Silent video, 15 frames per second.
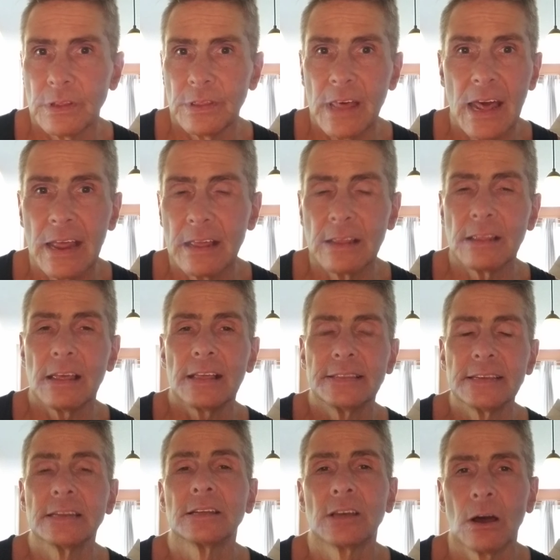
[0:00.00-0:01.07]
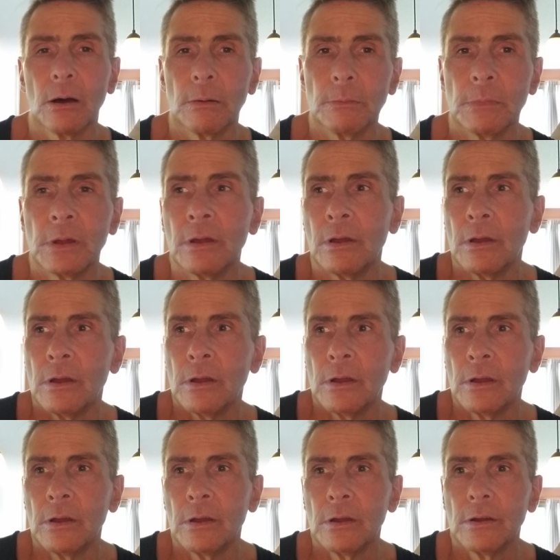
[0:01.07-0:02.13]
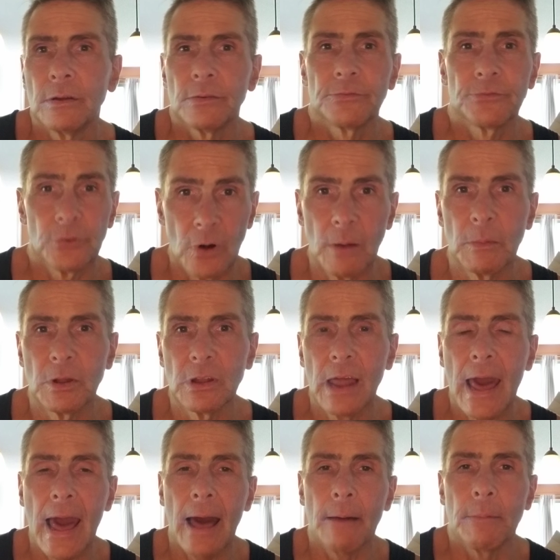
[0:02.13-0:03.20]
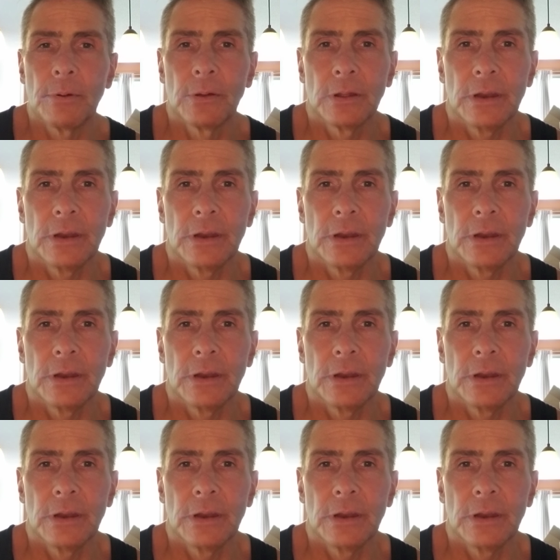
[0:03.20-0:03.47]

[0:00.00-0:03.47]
that it didn't come from a lab.